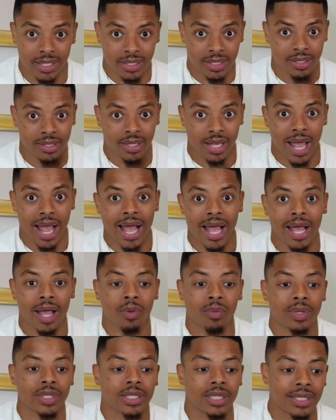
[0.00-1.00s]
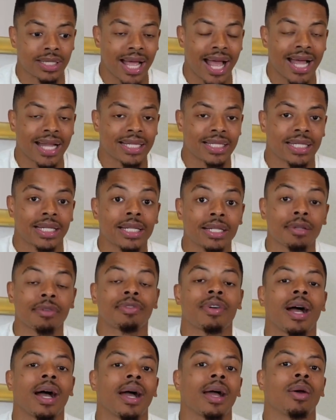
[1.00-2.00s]
is I, which is
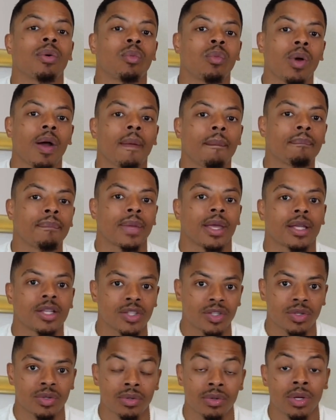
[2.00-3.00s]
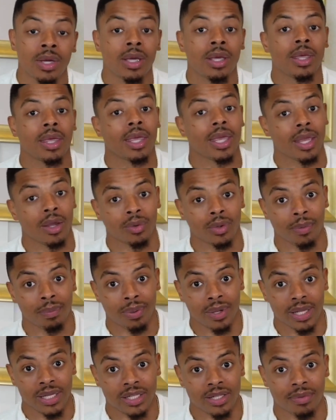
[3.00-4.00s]
identify what makes you
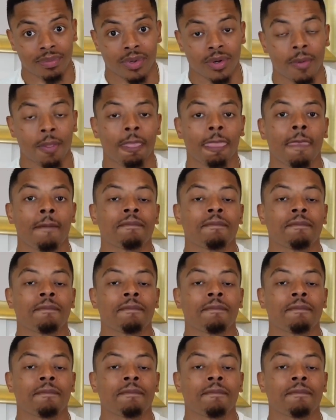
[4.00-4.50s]
irreplaceable.